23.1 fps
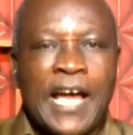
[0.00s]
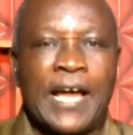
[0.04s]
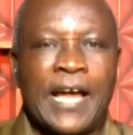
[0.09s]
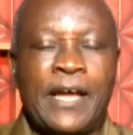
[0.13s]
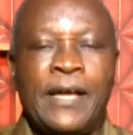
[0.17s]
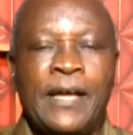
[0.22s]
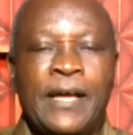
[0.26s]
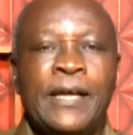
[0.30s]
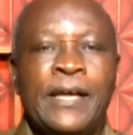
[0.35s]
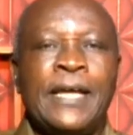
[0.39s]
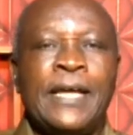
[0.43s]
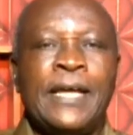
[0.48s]

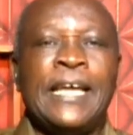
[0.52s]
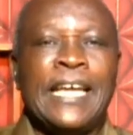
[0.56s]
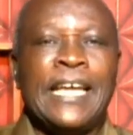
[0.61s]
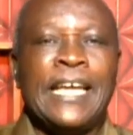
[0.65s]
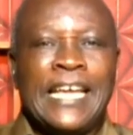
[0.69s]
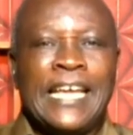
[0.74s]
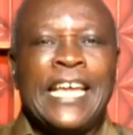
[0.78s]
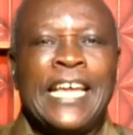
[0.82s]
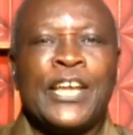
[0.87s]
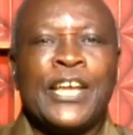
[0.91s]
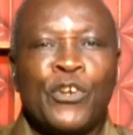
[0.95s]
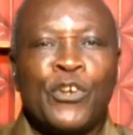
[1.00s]
in not
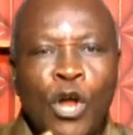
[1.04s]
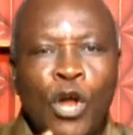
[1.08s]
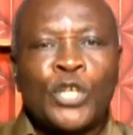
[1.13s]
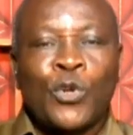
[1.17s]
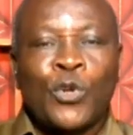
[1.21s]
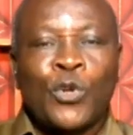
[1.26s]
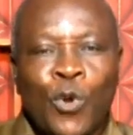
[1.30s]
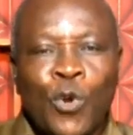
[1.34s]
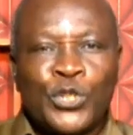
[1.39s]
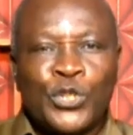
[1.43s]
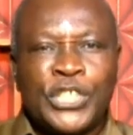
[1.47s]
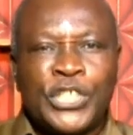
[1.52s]
closing the
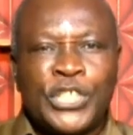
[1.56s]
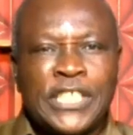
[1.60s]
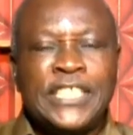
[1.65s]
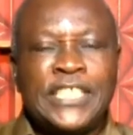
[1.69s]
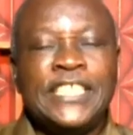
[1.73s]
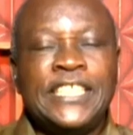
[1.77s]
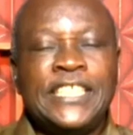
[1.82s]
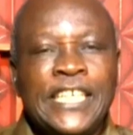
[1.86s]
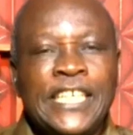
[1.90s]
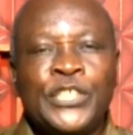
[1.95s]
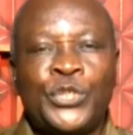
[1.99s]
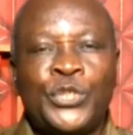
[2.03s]

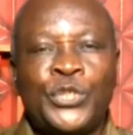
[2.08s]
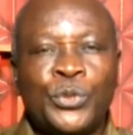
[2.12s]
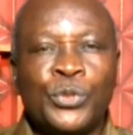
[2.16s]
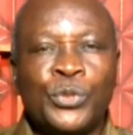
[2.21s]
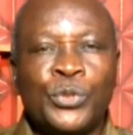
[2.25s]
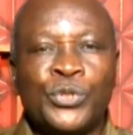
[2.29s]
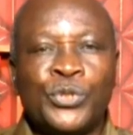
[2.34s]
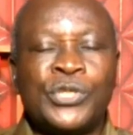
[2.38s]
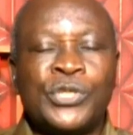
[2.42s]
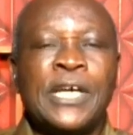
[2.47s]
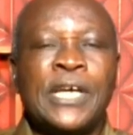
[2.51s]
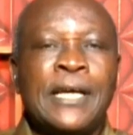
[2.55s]
issues
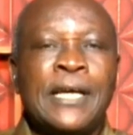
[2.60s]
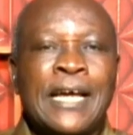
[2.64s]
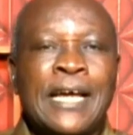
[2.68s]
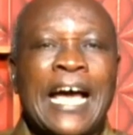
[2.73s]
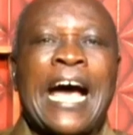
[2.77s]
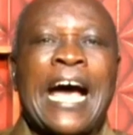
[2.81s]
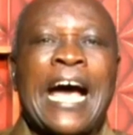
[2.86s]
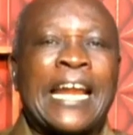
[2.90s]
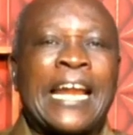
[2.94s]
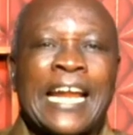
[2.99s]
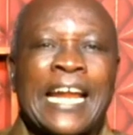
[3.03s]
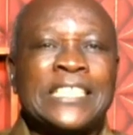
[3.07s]
arising
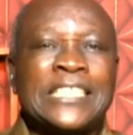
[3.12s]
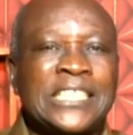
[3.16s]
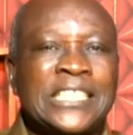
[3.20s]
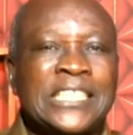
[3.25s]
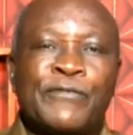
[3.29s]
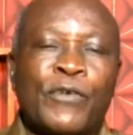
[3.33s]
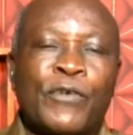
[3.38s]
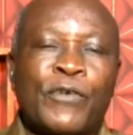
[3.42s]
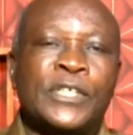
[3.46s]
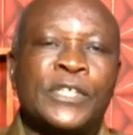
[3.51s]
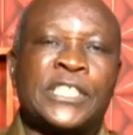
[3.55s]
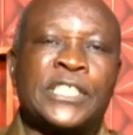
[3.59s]
from Civil
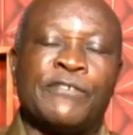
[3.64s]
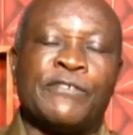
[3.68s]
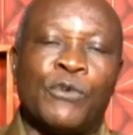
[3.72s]
War.